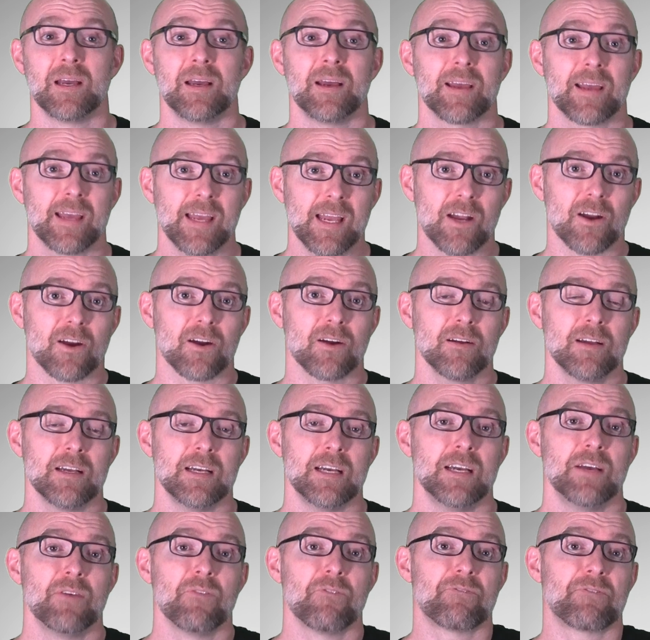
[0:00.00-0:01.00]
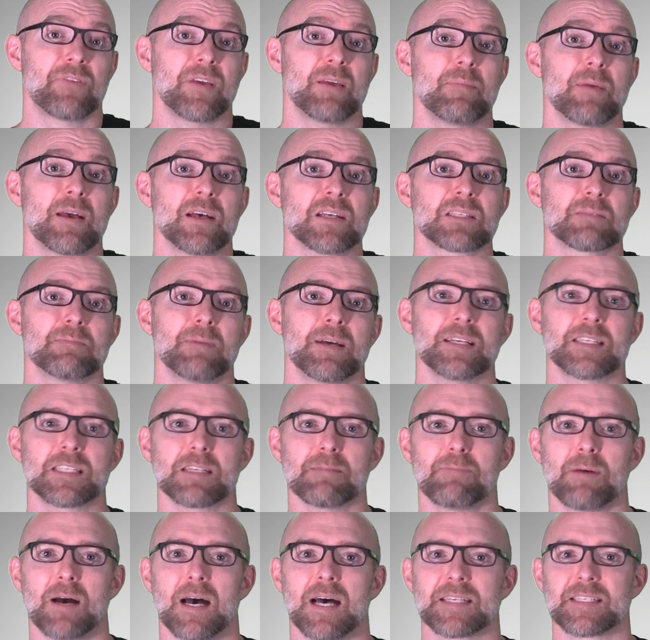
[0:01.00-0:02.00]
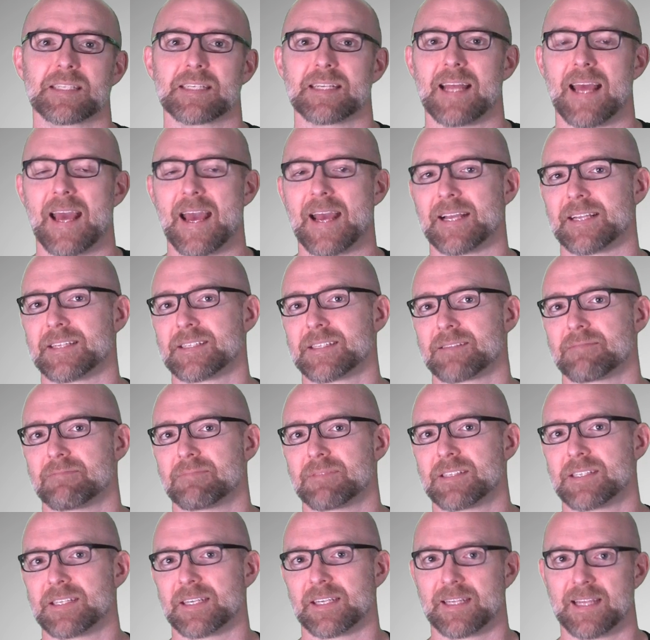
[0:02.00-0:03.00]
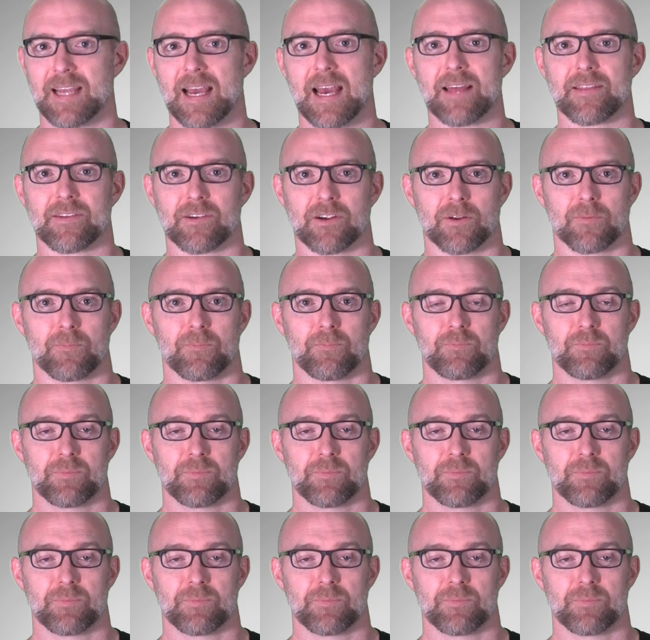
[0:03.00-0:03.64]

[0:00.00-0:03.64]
Here, females might deposit eggs together,